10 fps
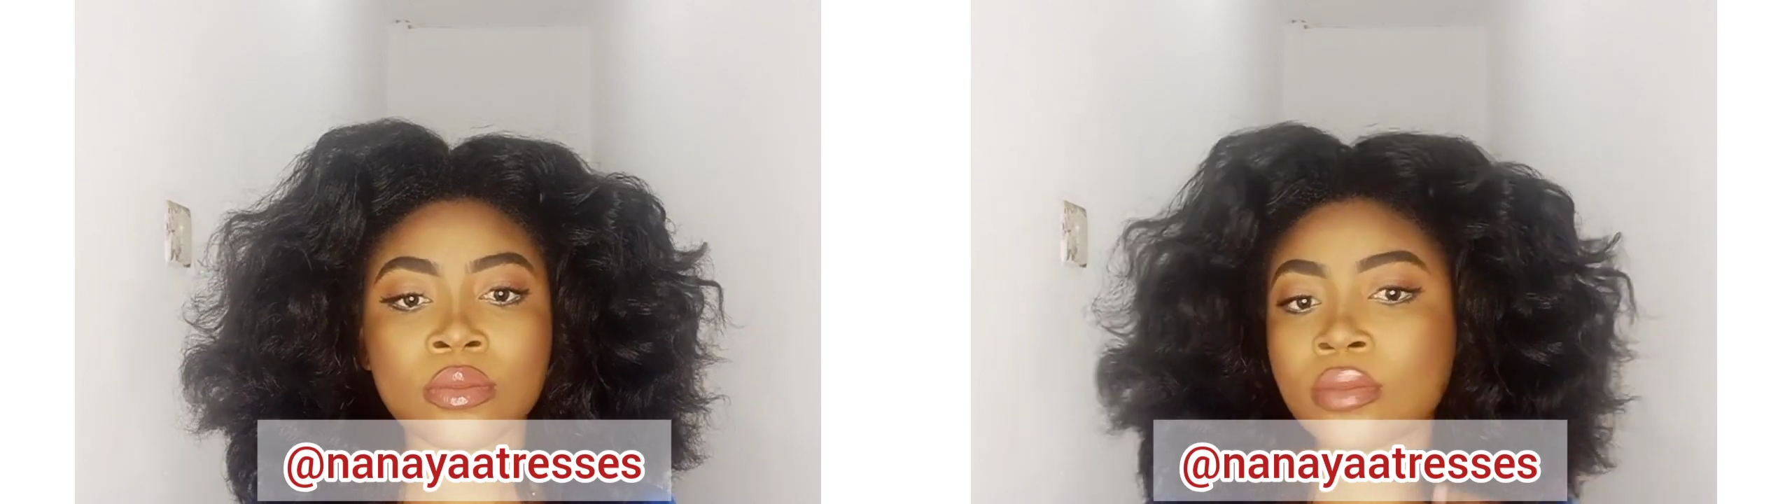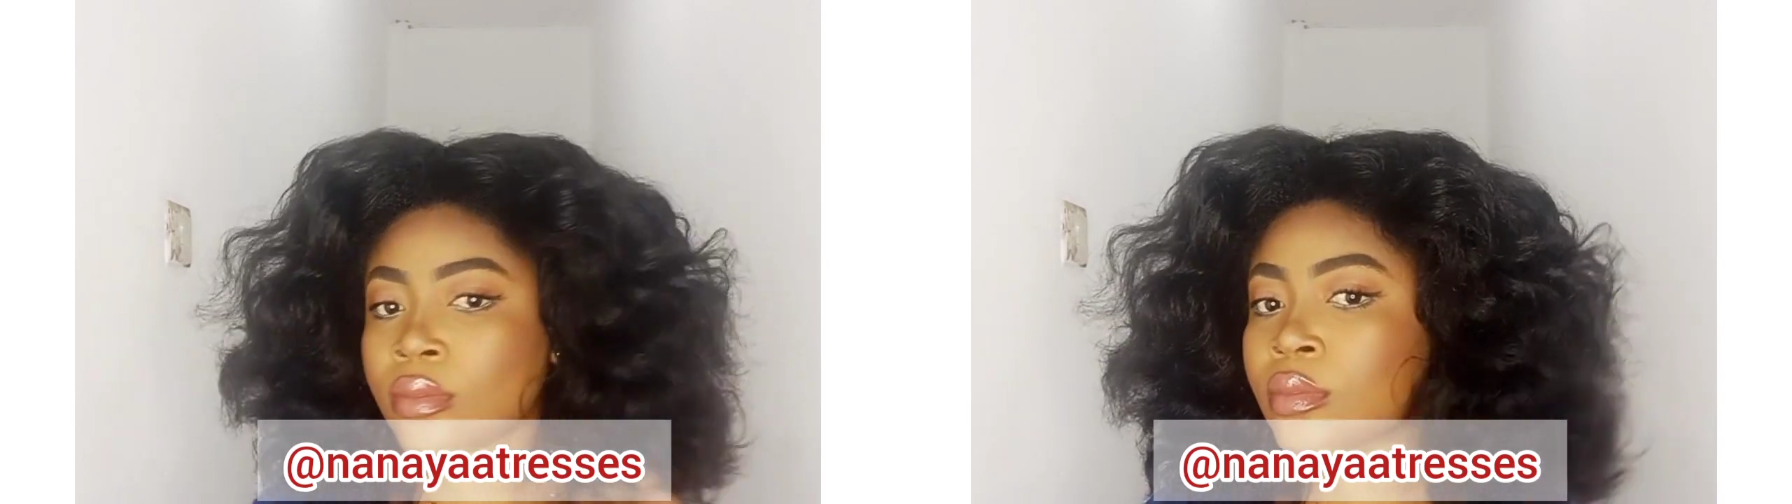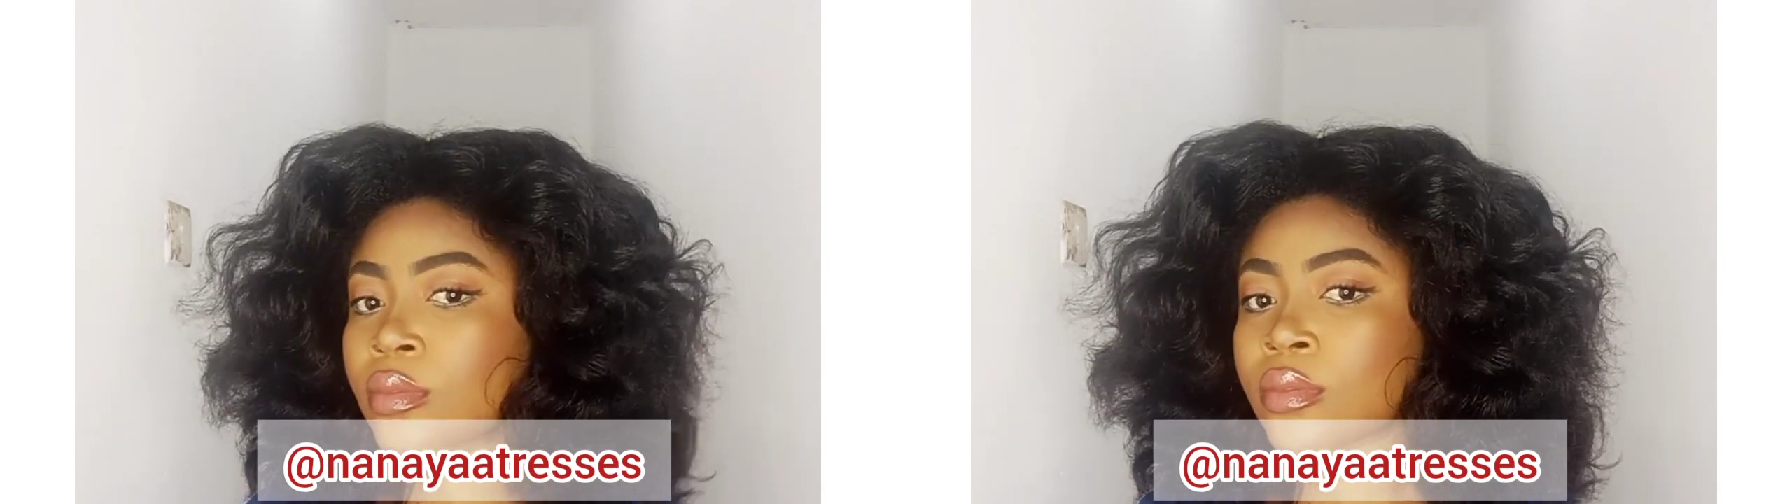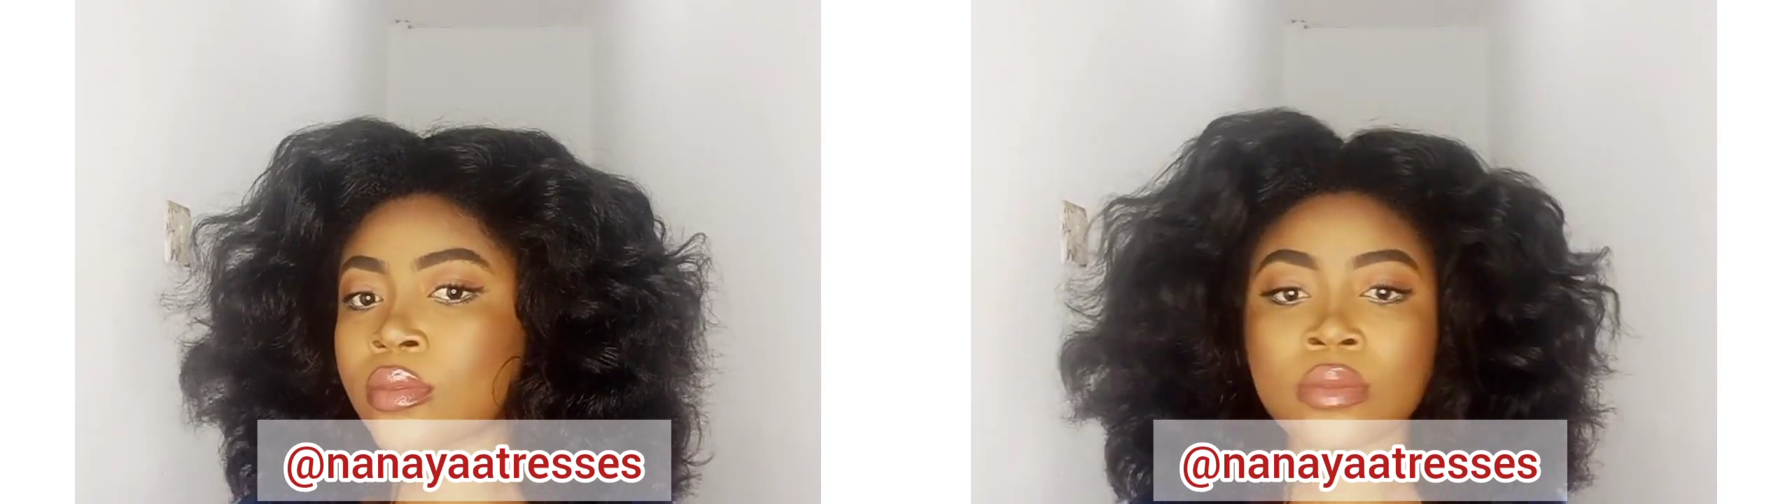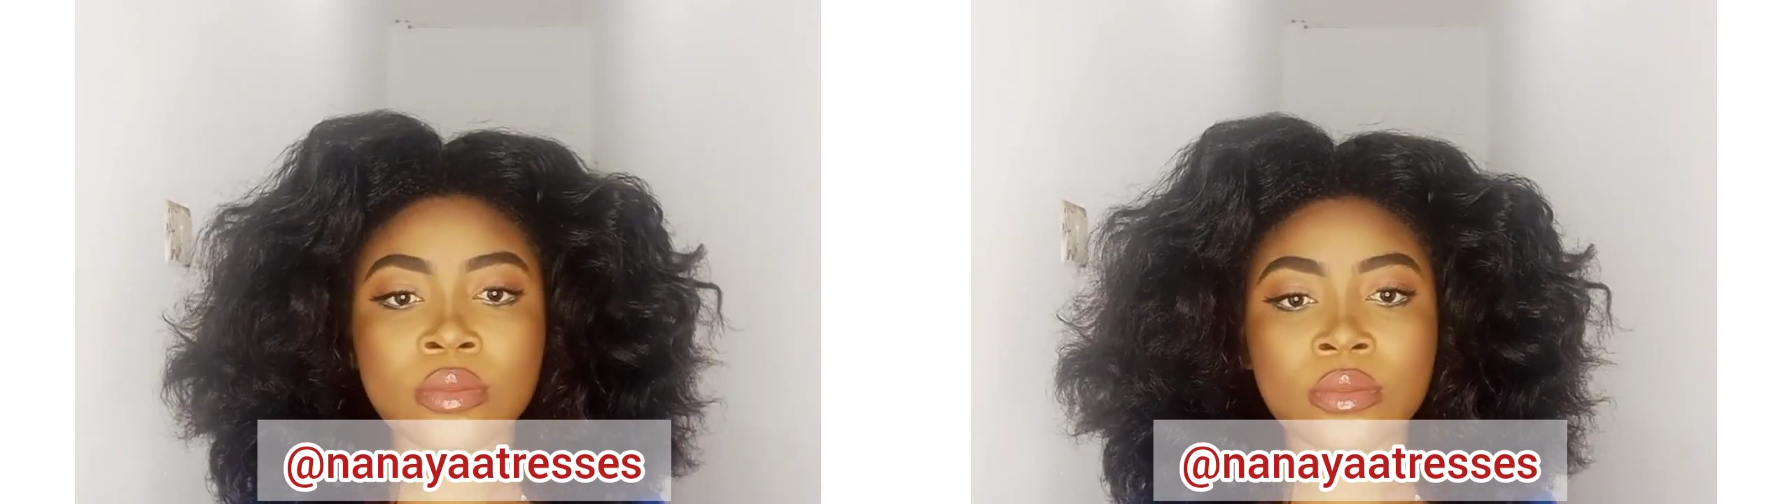I love
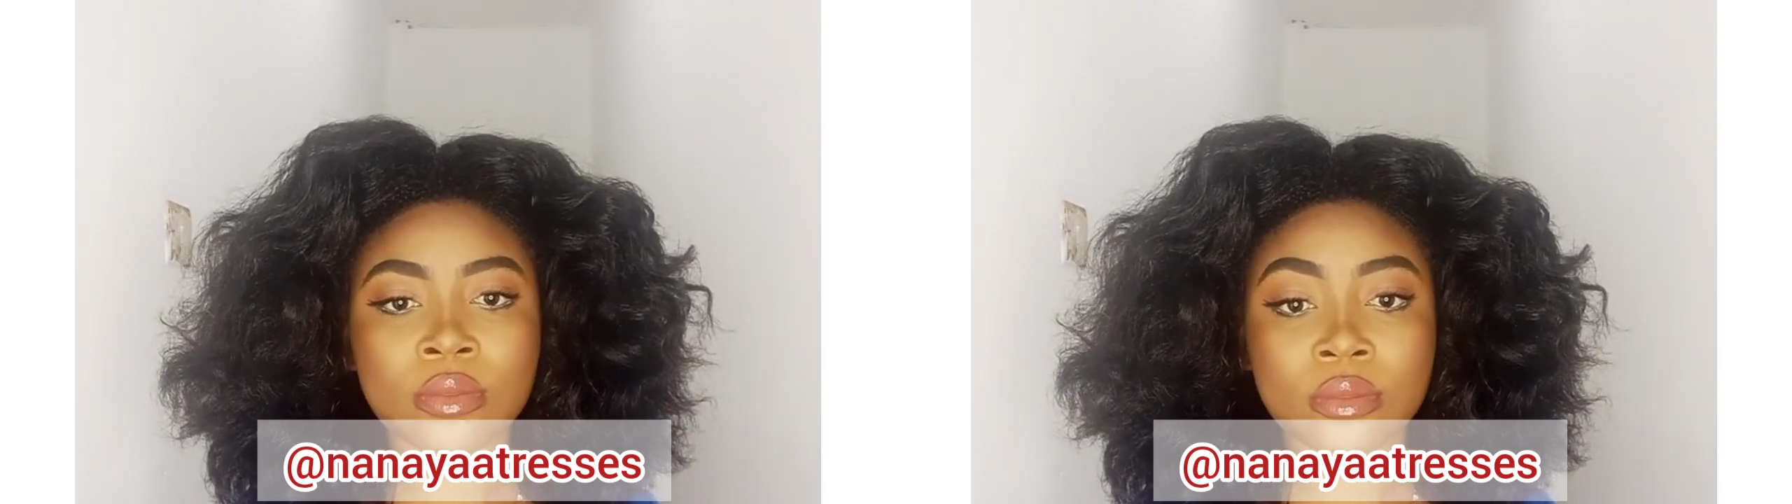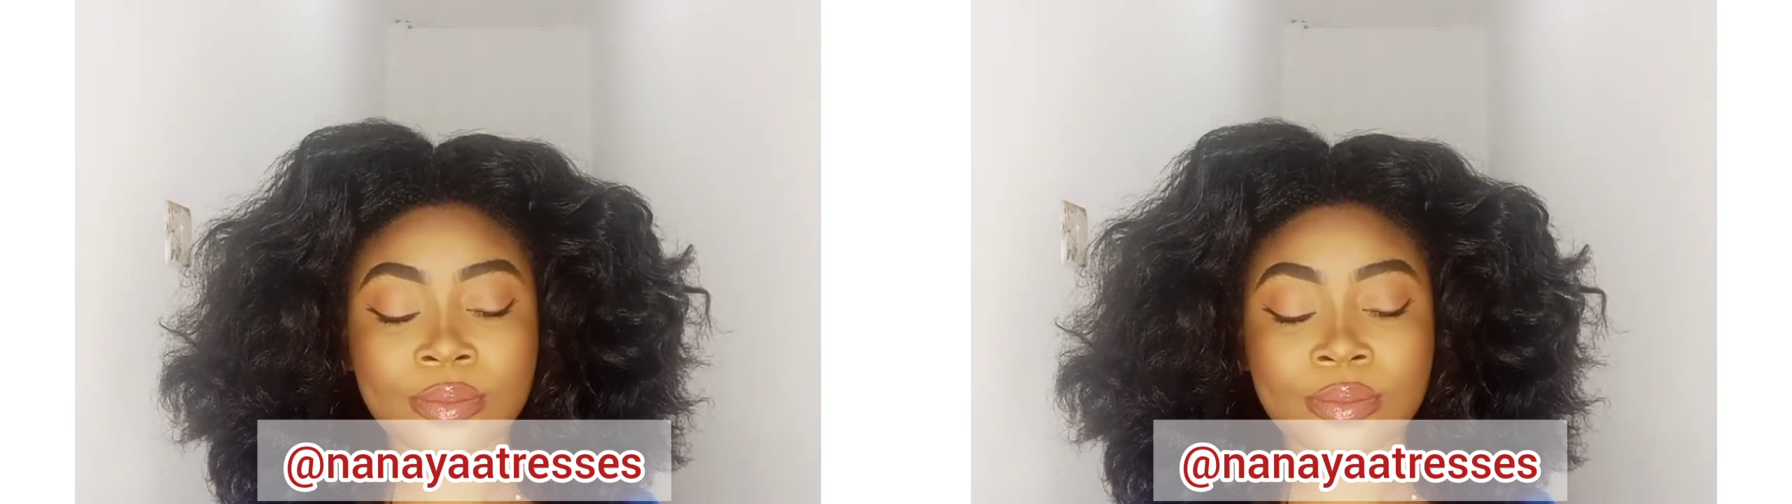engaging